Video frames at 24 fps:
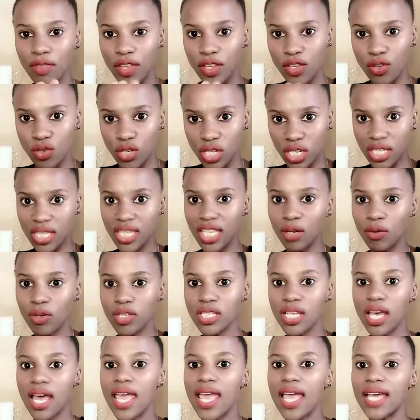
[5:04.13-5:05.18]
the unit that
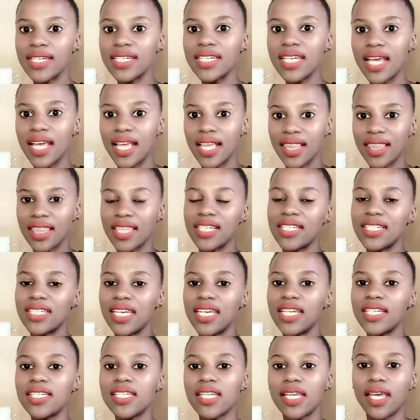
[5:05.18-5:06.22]
was hired, the
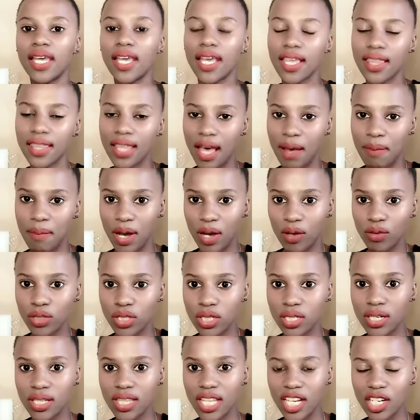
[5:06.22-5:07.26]
date, and the
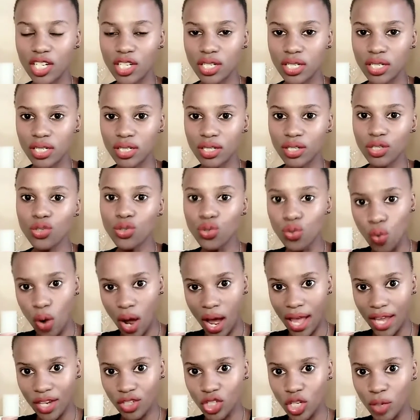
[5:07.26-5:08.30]
amount that you
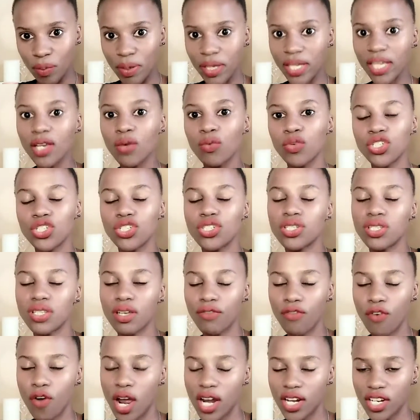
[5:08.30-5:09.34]
are actually banking, which is the
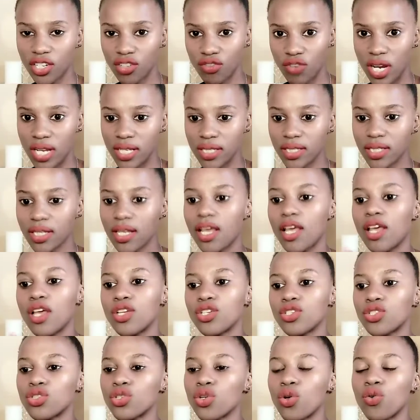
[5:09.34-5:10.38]
400 rands.
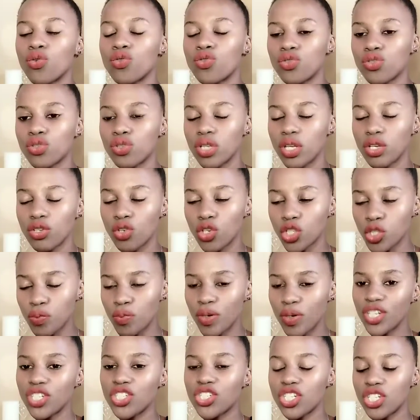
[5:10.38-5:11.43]
So your
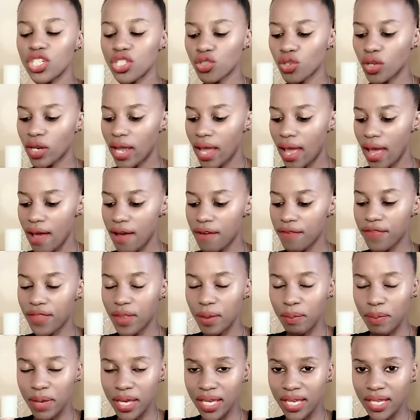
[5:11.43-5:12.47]
spreadsheet is going to have the
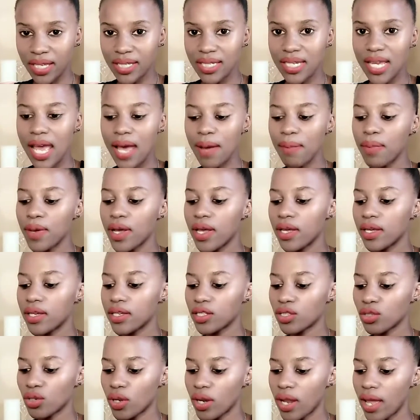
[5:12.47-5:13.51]
banking tab.
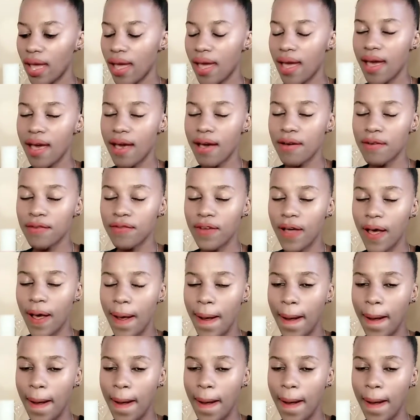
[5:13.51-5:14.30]
It's going to have